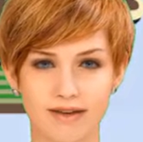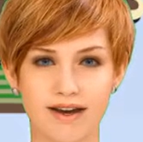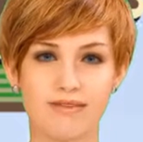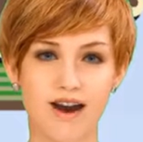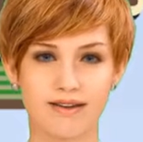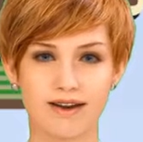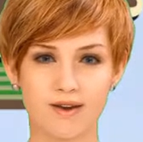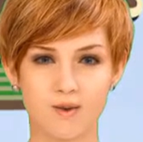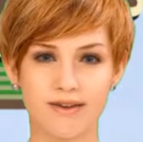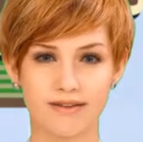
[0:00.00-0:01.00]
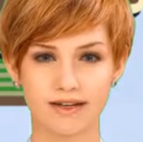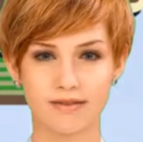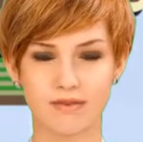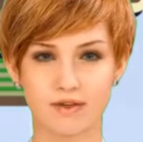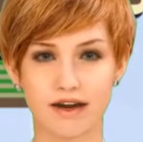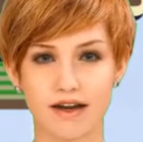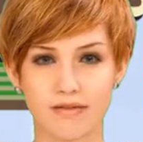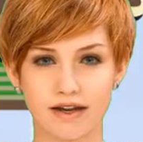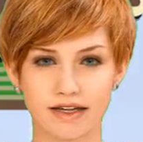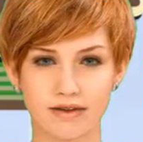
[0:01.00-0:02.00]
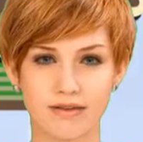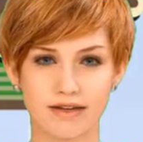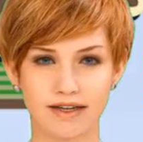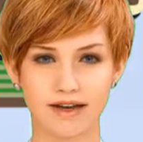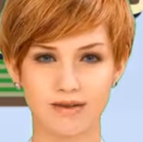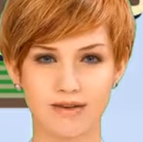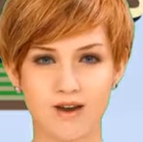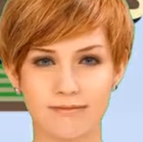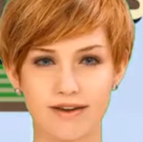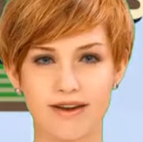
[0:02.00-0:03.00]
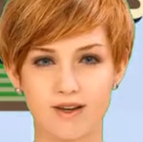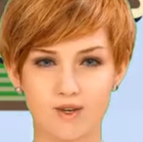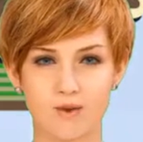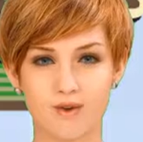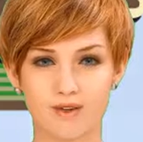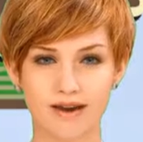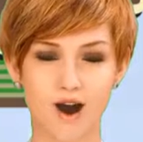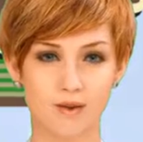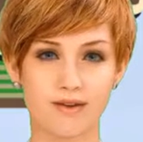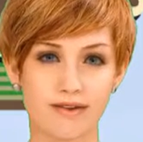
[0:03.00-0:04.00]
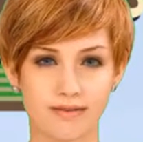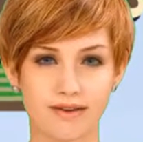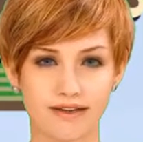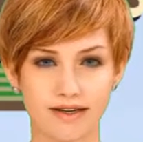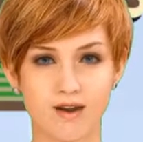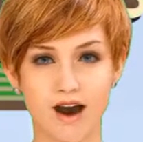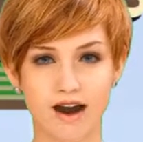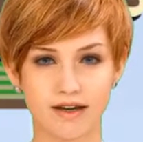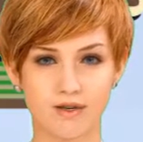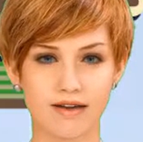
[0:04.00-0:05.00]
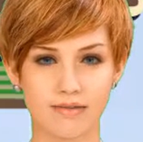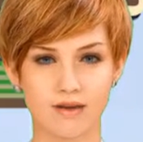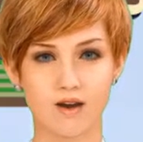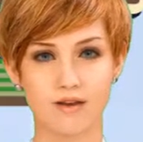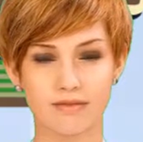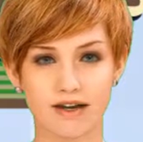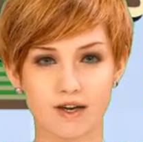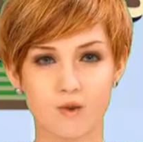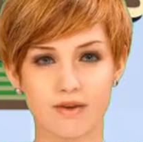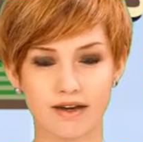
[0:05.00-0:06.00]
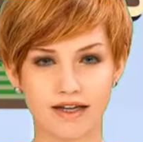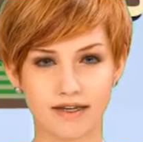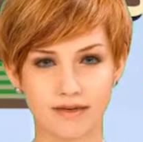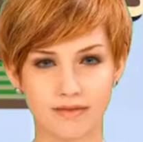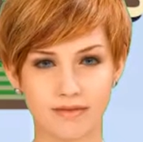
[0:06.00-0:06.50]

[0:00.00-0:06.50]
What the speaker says: Now we will see various types of combination of what I have said and how it is used.